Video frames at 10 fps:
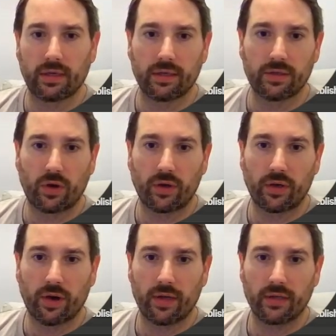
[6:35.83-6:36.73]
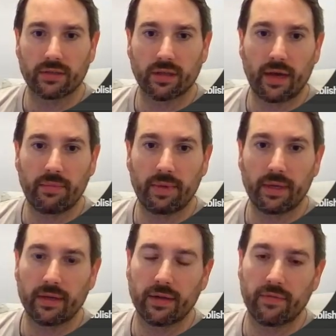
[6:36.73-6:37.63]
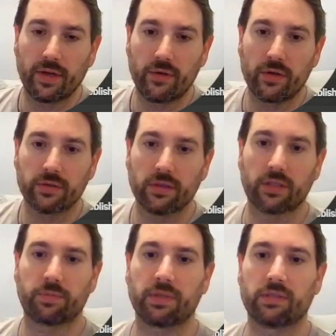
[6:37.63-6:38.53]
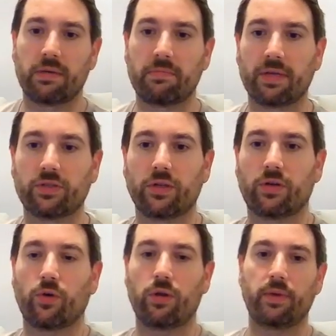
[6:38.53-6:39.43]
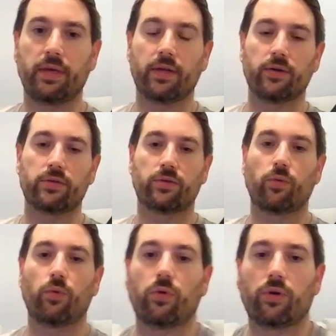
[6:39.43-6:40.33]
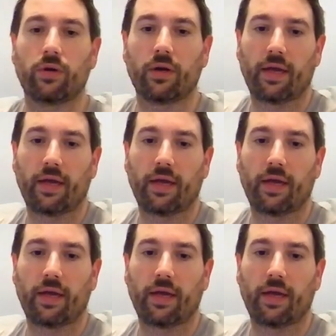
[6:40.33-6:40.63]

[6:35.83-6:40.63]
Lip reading: Target audience alignment. The video doesn't explicitly mention coding beginners or